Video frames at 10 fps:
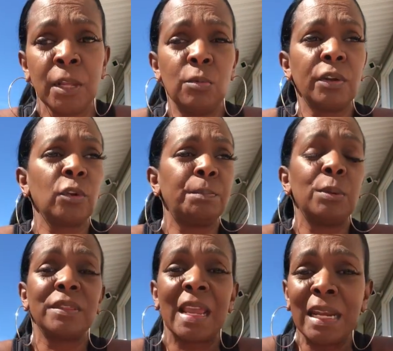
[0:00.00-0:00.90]
whether it be
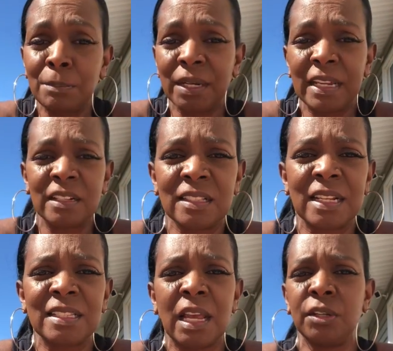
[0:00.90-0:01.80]
with anybody
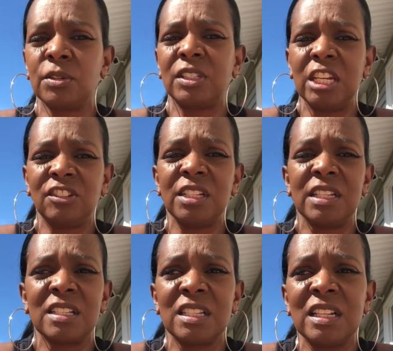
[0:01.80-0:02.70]
that's out here teaching the
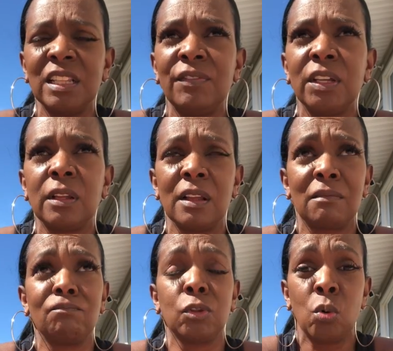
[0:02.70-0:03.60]
assisted living
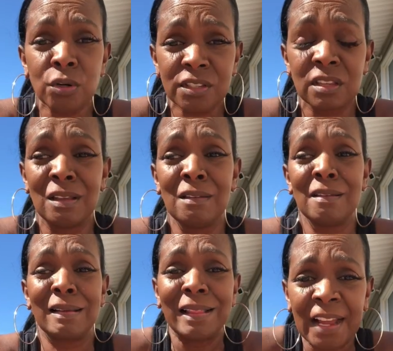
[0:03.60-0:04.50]
course
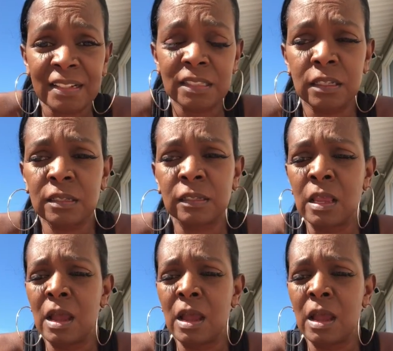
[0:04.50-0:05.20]
classes.